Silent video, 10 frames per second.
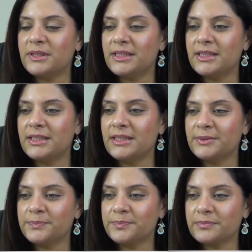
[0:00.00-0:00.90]
be
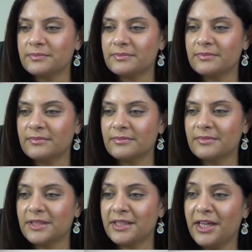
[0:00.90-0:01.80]

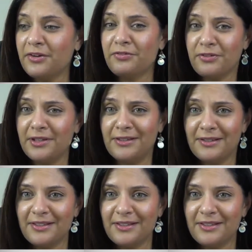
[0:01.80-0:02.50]
carefree.